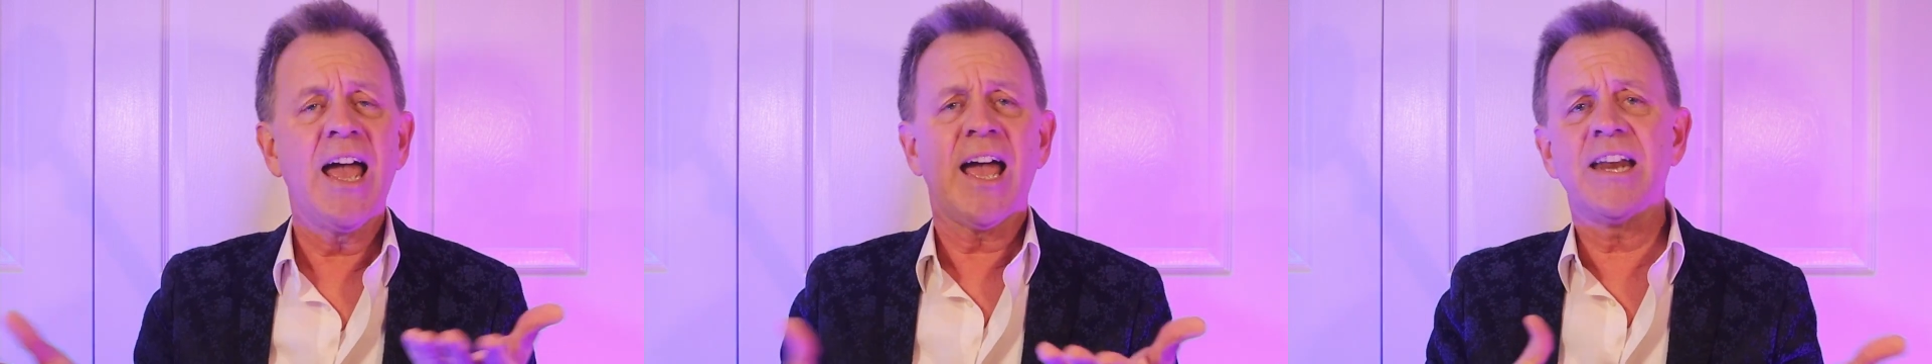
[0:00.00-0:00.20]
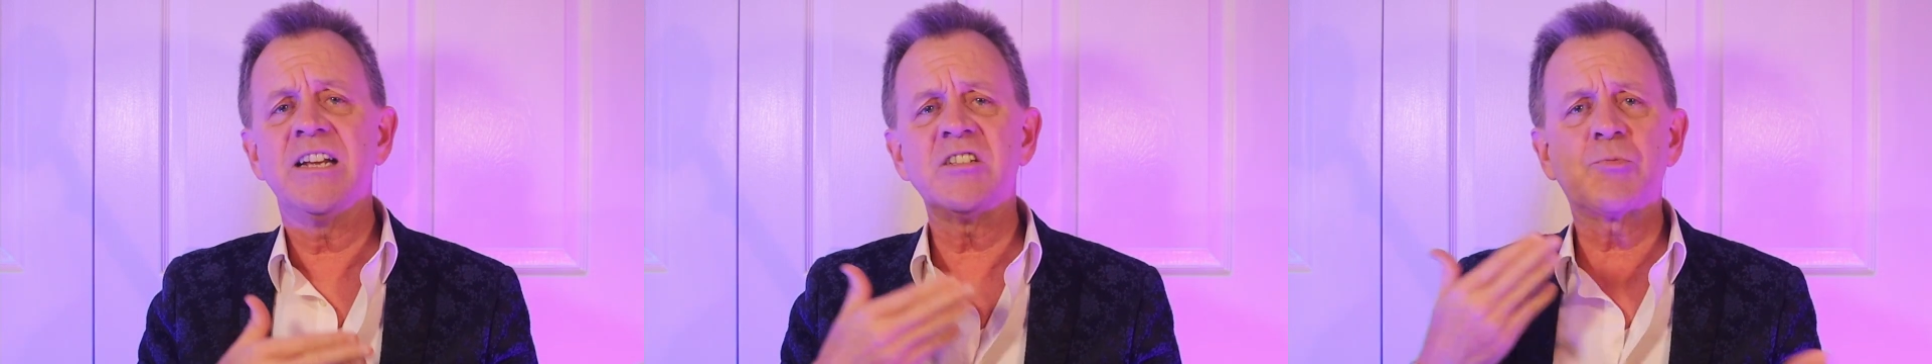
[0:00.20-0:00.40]

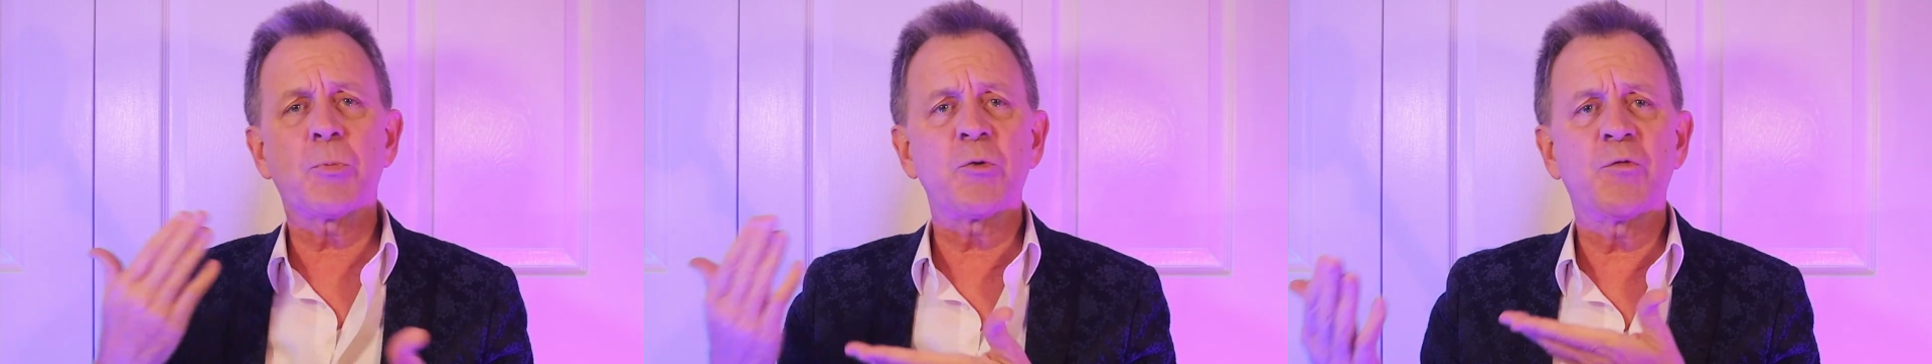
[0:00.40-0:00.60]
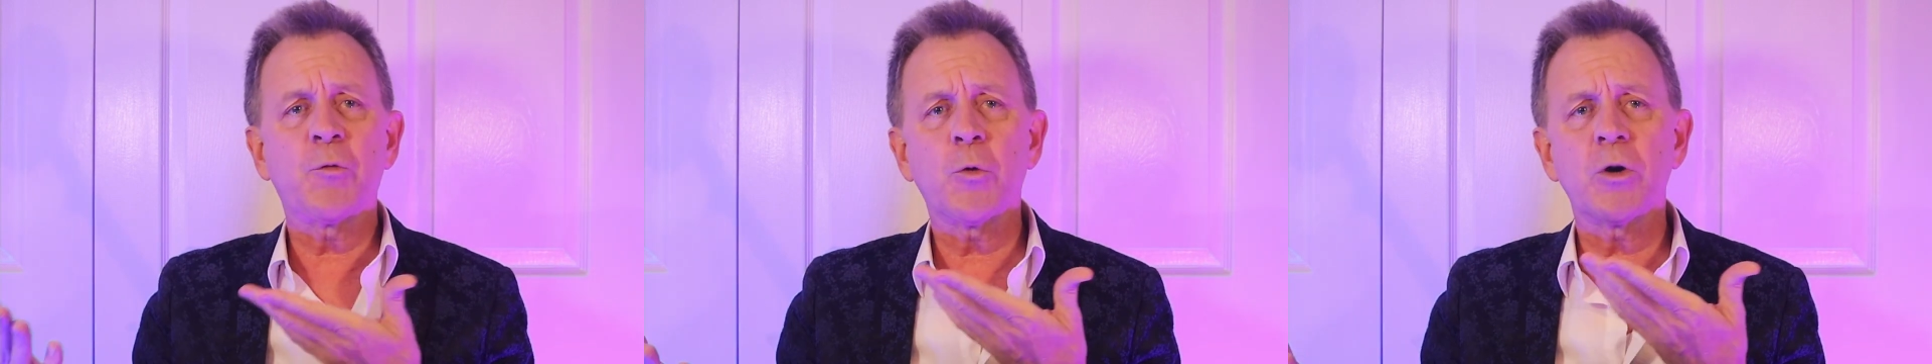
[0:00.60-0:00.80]
and is
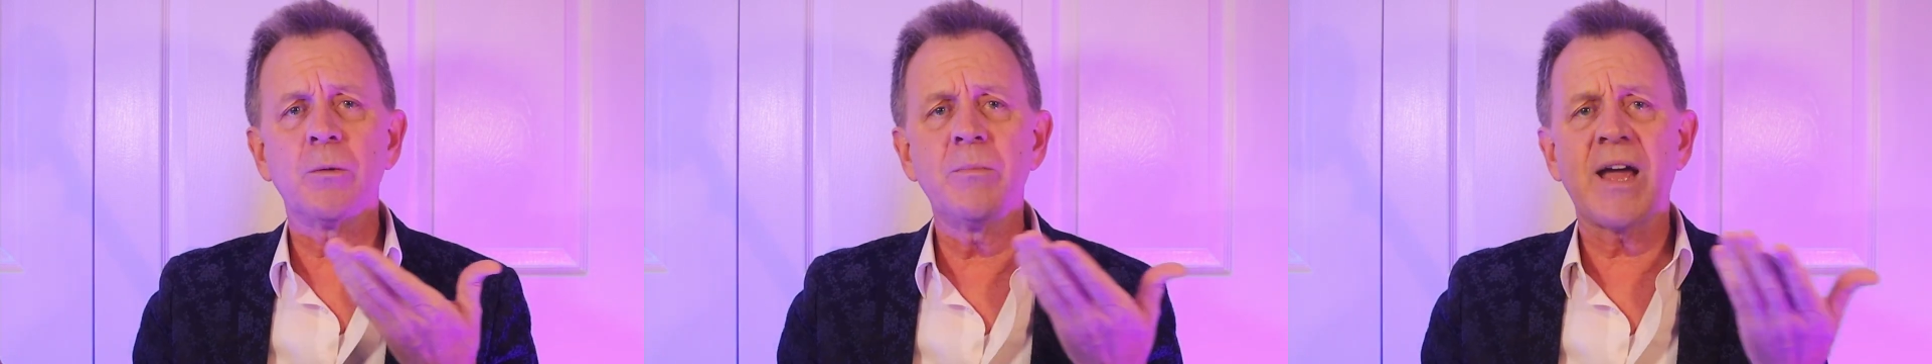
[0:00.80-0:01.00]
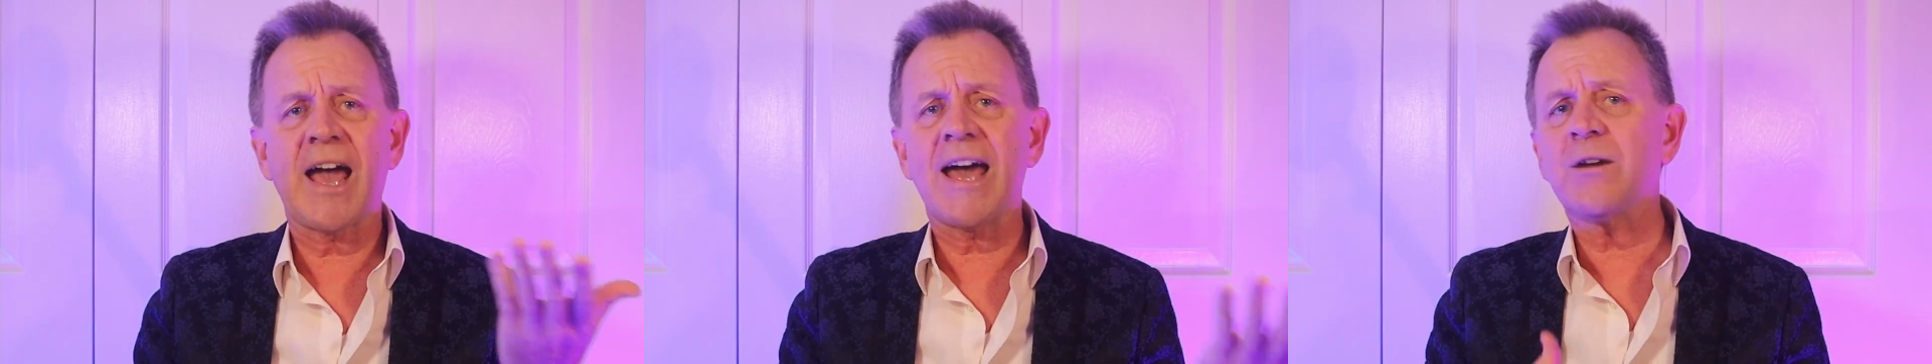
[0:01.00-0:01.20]

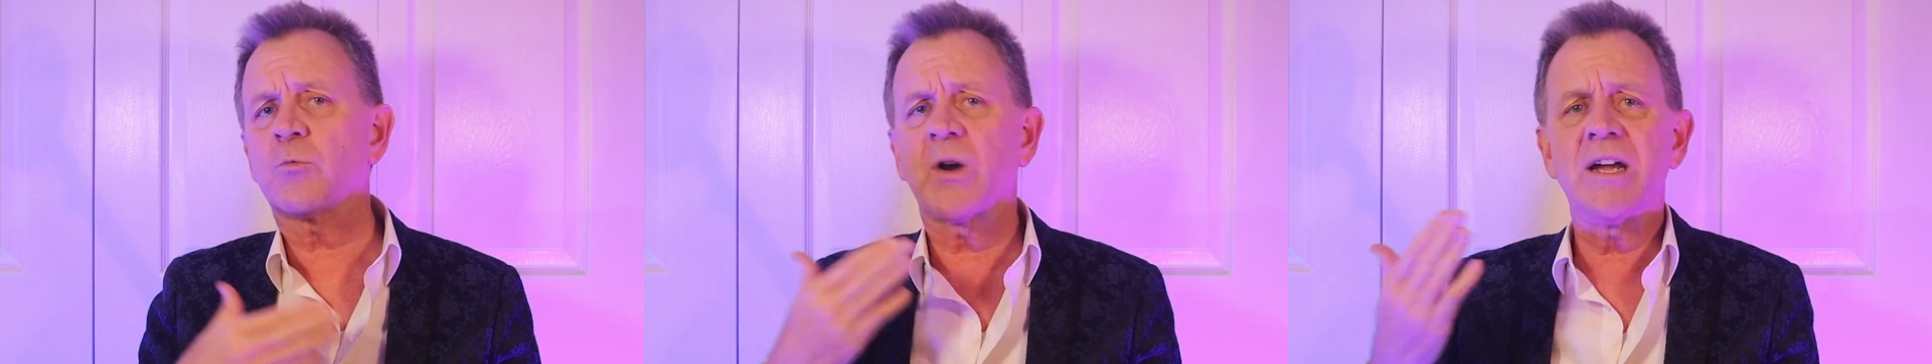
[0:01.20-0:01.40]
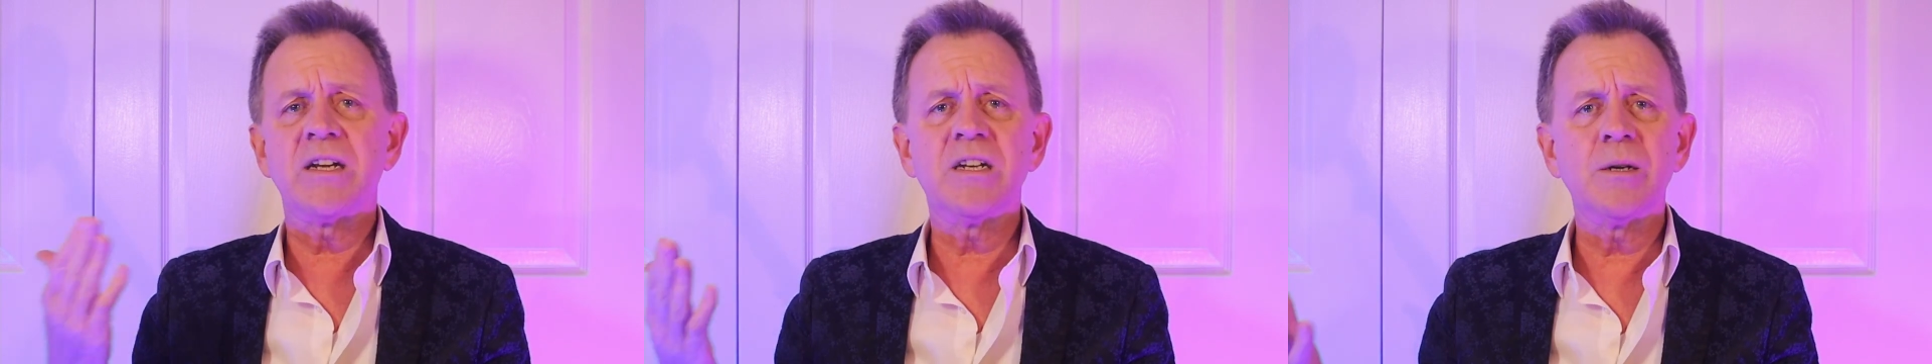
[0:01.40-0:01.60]
performed at
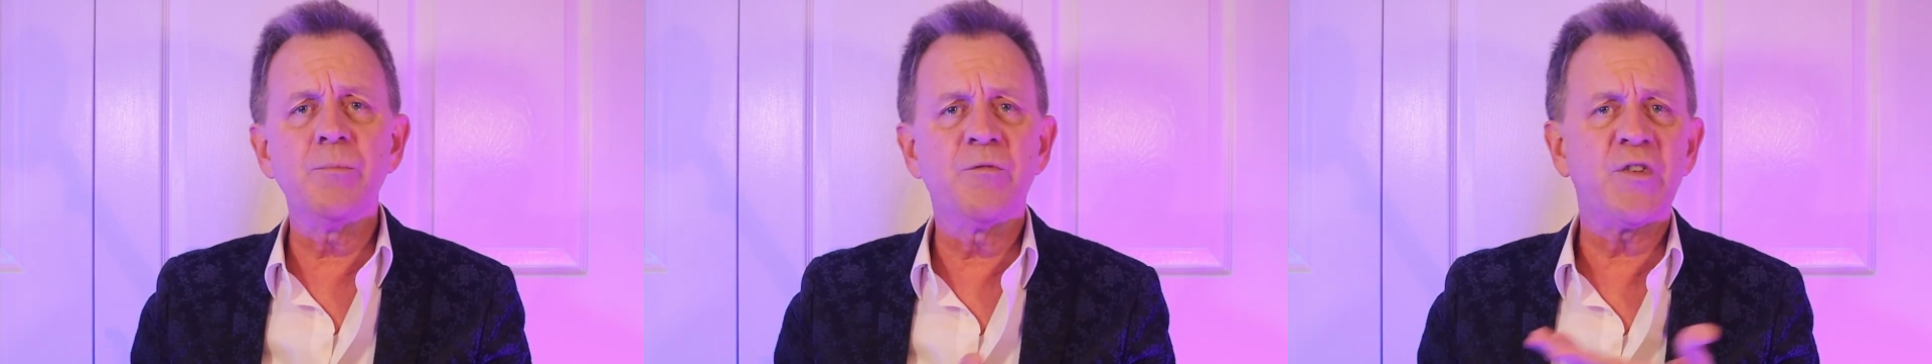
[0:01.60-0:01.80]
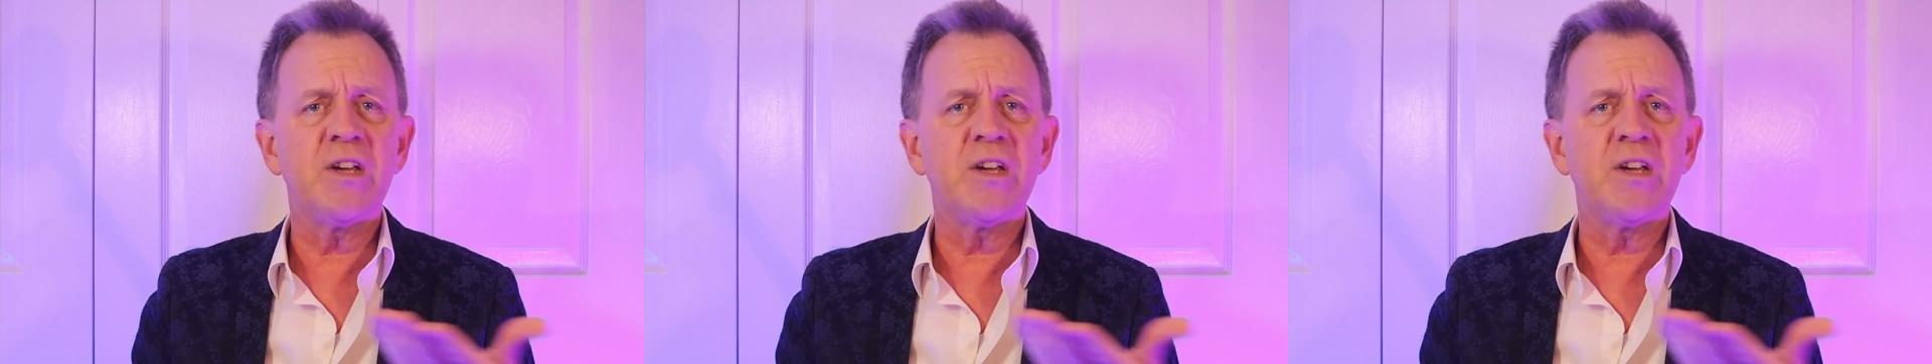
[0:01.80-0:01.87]
random